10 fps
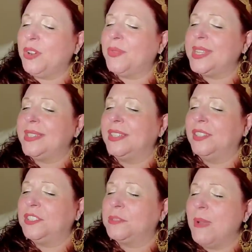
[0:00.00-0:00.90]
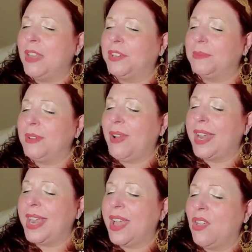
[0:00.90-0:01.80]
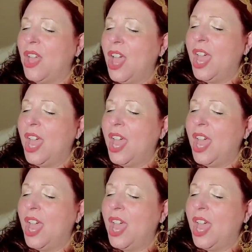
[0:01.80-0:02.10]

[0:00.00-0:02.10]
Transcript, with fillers: weird reason it looks smaller to me right now.